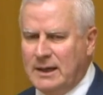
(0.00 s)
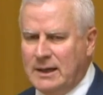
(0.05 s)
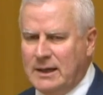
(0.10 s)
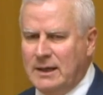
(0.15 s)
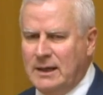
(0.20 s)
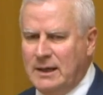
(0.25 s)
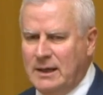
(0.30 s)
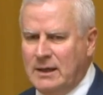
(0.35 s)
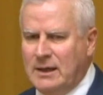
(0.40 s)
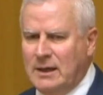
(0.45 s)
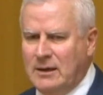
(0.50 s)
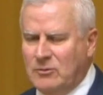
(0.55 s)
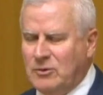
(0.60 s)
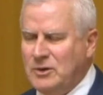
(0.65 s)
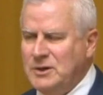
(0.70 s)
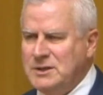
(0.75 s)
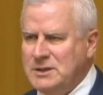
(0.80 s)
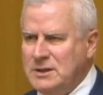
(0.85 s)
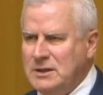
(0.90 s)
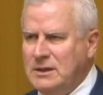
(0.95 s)
in
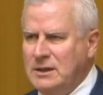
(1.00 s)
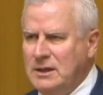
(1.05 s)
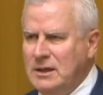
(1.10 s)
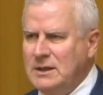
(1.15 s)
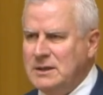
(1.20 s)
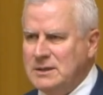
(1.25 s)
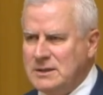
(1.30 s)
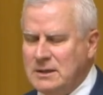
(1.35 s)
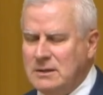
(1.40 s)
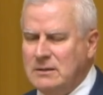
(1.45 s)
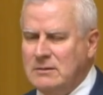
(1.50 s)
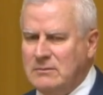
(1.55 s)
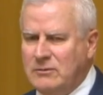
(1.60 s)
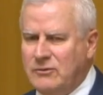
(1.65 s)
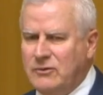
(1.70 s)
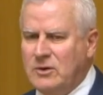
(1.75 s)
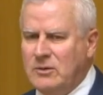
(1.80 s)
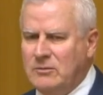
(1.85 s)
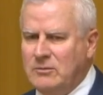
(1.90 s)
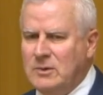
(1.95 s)
recent years, and
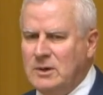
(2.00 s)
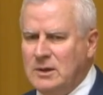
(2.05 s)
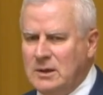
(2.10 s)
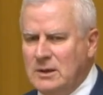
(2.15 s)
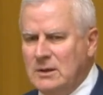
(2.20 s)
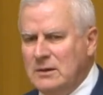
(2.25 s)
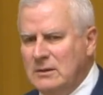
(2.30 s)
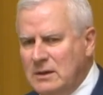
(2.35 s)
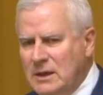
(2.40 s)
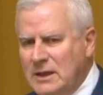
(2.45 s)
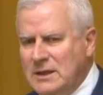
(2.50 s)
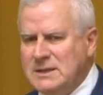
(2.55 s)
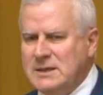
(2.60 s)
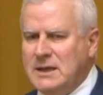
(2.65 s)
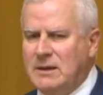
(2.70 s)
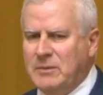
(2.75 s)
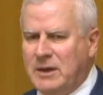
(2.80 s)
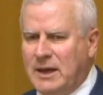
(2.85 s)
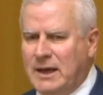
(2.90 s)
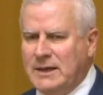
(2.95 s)
from, in
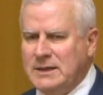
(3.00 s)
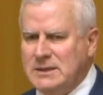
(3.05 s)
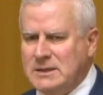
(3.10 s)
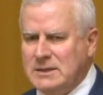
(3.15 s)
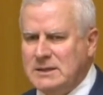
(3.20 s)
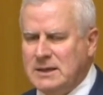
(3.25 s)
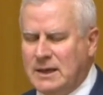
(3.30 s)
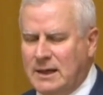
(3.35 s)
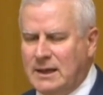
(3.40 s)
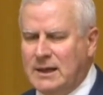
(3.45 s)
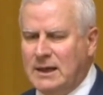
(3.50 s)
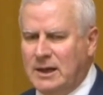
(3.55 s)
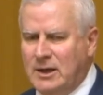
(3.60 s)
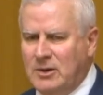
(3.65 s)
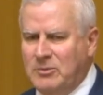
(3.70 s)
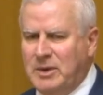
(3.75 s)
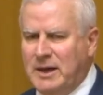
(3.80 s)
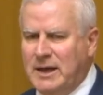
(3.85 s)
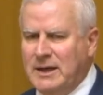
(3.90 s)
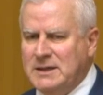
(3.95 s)
some cases, a low
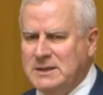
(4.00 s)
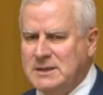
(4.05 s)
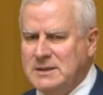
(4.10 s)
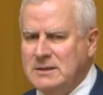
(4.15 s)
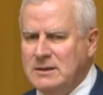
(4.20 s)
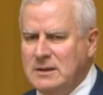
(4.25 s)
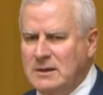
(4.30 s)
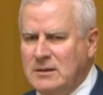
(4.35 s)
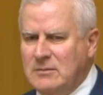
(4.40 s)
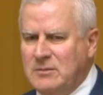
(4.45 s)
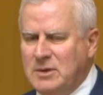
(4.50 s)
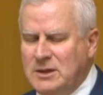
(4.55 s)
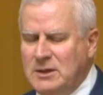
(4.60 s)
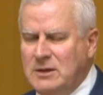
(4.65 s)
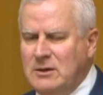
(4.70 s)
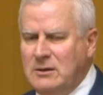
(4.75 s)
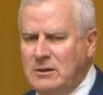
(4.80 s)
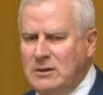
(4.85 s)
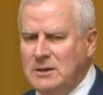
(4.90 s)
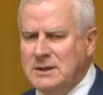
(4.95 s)
base. But
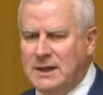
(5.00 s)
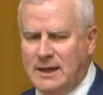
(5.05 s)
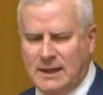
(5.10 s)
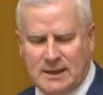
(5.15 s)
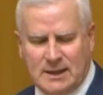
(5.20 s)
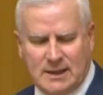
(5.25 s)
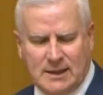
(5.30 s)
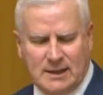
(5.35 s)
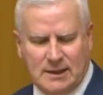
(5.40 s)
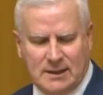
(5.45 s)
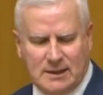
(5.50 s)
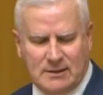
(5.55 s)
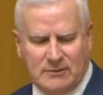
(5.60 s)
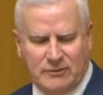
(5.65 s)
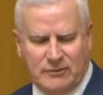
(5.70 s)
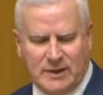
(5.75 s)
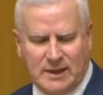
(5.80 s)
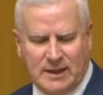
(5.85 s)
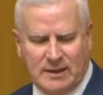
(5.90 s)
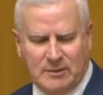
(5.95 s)
you take a
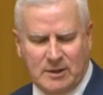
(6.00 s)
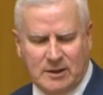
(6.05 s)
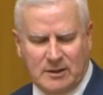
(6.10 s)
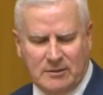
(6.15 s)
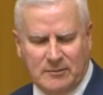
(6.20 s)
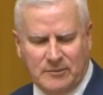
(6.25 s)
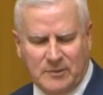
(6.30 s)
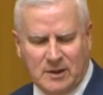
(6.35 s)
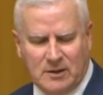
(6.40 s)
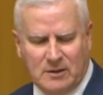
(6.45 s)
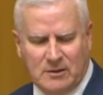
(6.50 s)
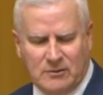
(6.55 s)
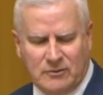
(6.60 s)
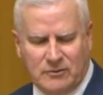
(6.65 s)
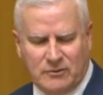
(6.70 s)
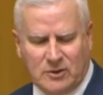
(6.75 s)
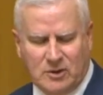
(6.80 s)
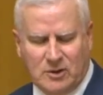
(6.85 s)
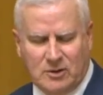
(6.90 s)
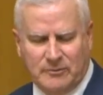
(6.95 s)
farmer
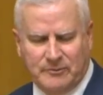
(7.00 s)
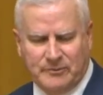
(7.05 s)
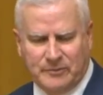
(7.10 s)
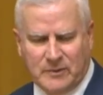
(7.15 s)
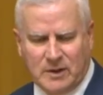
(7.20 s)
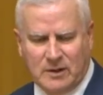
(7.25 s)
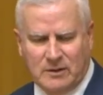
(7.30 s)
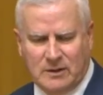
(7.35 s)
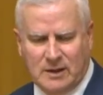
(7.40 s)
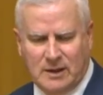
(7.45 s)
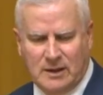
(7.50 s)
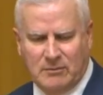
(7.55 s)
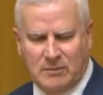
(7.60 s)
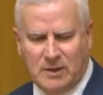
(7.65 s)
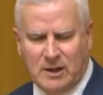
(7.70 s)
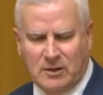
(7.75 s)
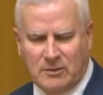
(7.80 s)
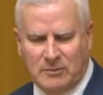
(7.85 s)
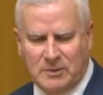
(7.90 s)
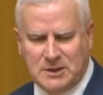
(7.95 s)
from the
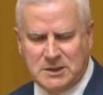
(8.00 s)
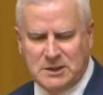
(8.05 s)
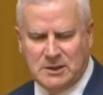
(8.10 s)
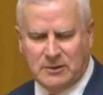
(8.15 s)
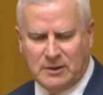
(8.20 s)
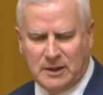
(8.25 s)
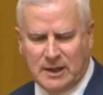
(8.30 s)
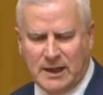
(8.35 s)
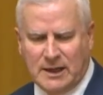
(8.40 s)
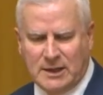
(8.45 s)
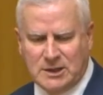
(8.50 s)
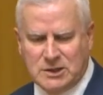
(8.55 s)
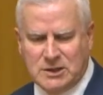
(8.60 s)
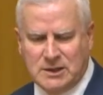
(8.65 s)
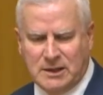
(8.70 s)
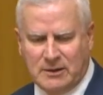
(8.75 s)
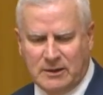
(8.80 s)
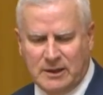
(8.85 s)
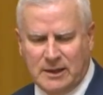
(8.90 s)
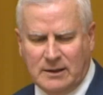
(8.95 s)
Murrumbidgee irrigation
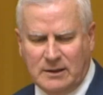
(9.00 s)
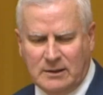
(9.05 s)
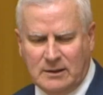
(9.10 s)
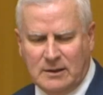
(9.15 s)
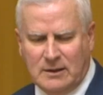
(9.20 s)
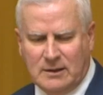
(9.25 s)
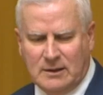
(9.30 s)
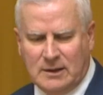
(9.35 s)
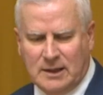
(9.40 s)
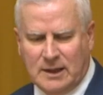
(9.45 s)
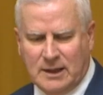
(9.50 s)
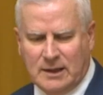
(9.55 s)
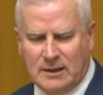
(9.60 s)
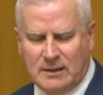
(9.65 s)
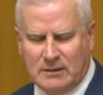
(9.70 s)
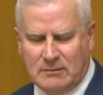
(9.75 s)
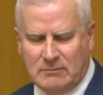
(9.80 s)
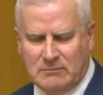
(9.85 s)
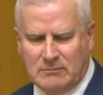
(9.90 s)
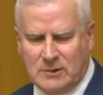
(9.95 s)
area
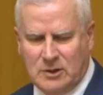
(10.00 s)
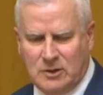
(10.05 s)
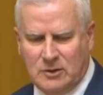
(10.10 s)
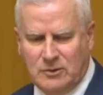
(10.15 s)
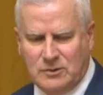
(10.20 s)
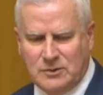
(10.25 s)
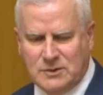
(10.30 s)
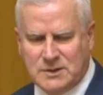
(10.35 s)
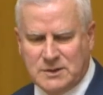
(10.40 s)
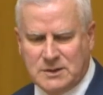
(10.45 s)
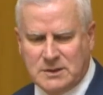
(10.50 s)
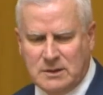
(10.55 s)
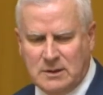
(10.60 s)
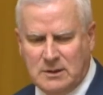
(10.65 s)
whose